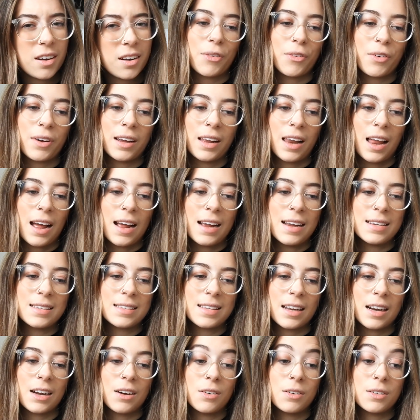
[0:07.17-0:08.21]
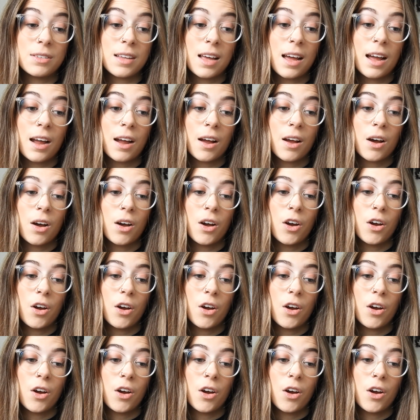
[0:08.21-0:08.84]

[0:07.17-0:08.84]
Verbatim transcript: I realized that I was like,